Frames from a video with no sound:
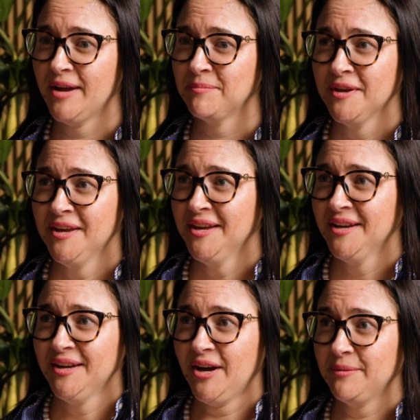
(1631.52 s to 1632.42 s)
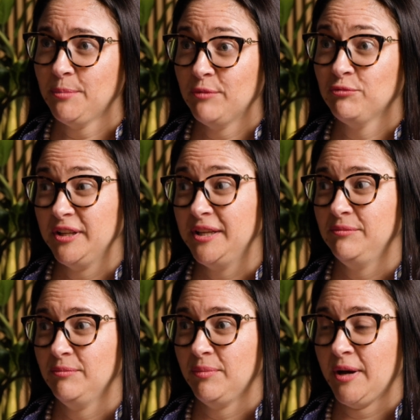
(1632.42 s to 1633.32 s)
I
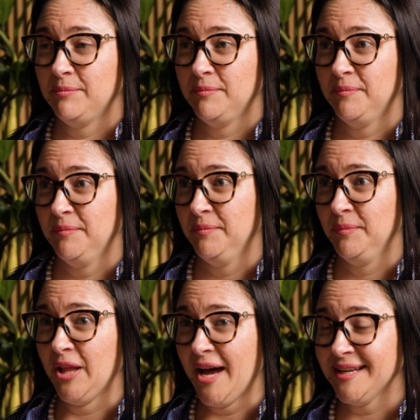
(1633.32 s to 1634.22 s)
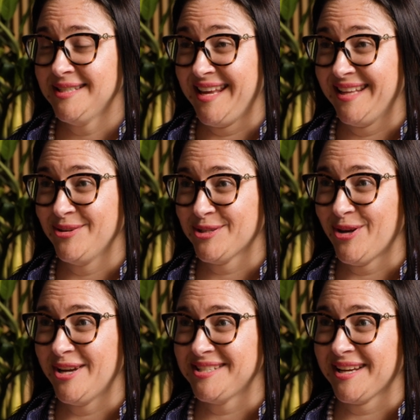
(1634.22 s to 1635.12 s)
really like seeing those
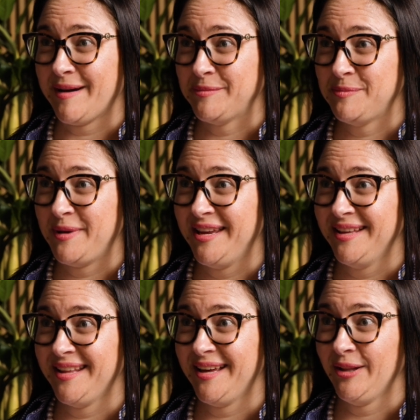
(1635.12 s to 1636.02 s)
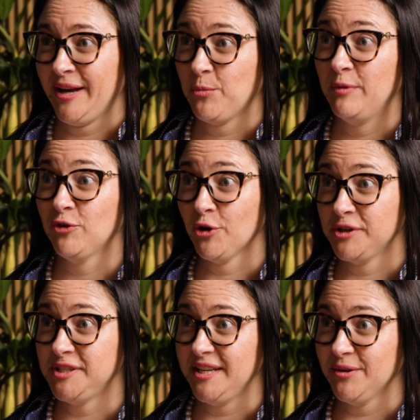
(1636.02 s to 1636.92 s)
clients that come to me and they're like, we've got
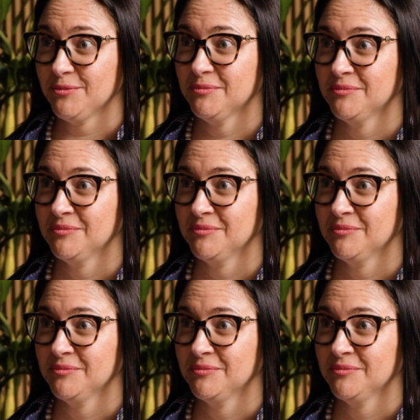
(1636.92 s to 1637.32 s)
a deal.